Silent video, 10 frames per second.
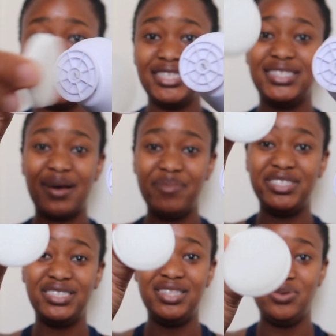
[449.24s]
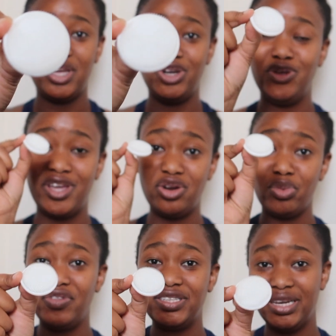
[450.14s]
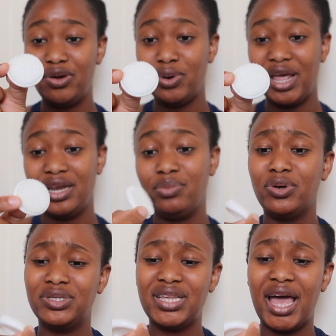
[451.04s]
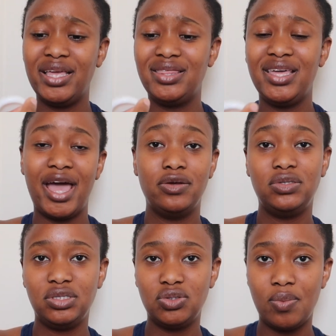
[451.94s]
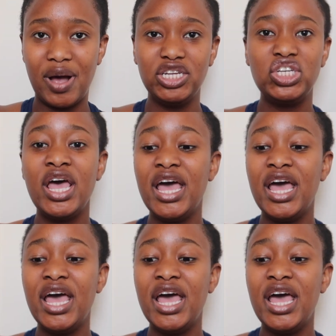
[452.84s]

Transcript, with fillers: that's the amazing thing you can do you can remove the silicone head because i think i use it so much